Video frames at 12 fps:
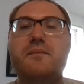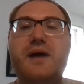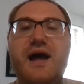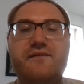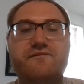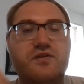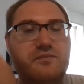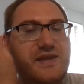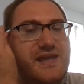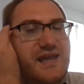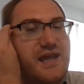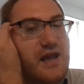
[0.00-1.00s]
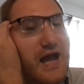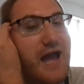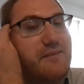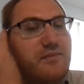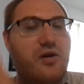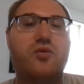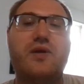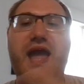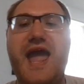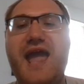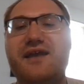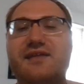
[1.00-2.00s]
But for me, I'm
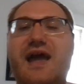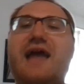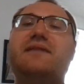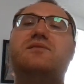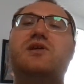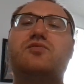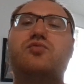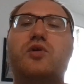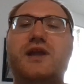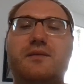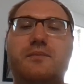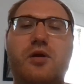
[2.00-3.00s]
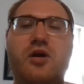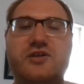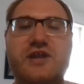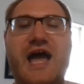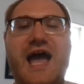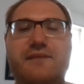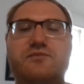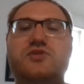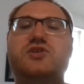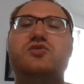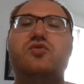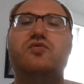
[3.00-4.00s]
okay because I'm just working part time
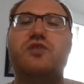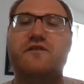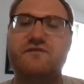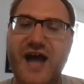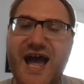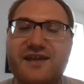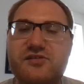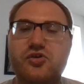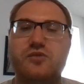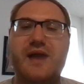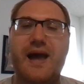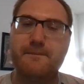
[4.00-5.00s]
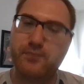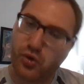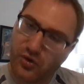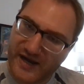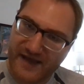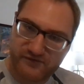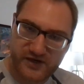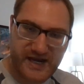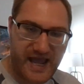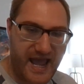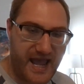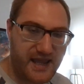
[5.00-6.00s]
to for fun, so I'm not bored every
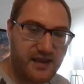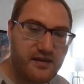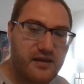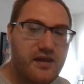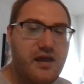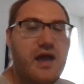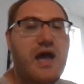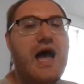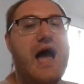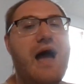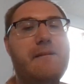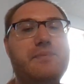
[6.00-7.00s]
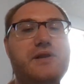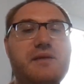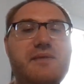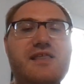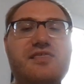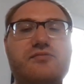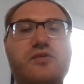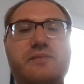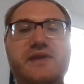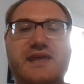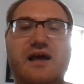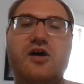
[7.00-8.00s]
day. Plymouth will
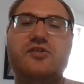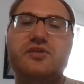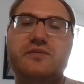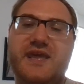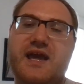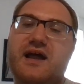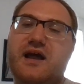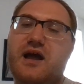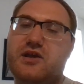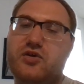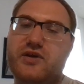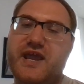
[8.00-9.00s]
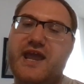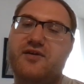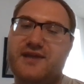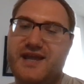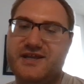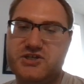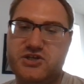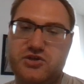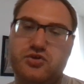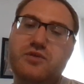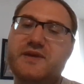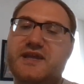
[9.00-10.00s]
be also be a good area
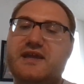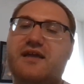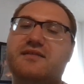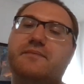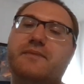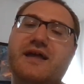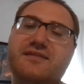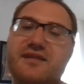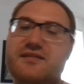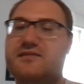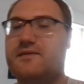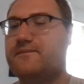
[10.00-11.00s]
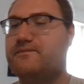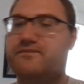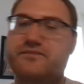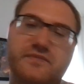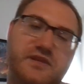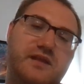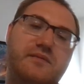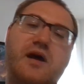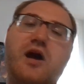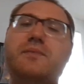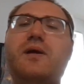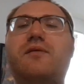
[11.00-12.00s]
too because the buses. The
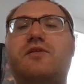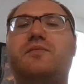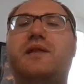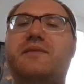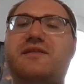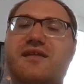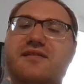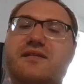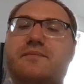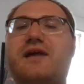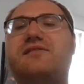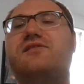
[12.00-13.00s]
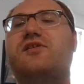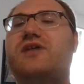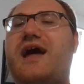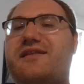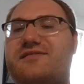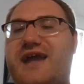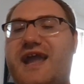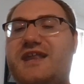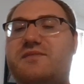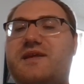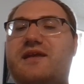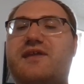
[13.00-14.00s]
hard part with Plymouth is the buses are not as
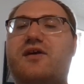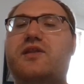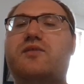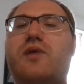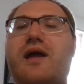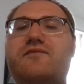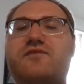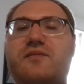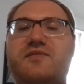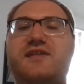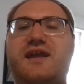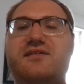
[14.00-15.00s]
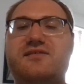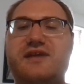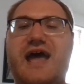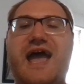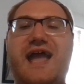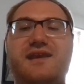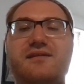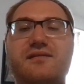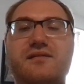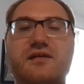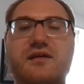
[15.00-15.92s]
nice because they only run from 6 to 9